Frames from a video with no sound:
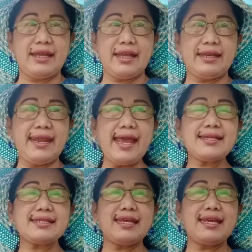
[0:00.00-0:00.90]

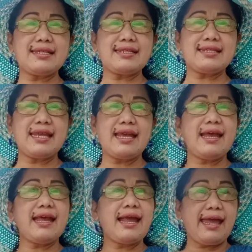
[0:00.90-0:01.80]
Next is
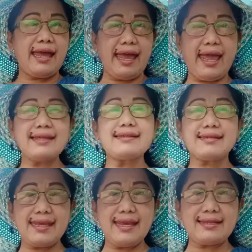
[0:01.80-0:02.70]
add
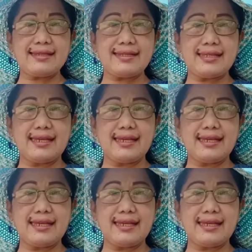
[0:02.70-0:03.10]
6.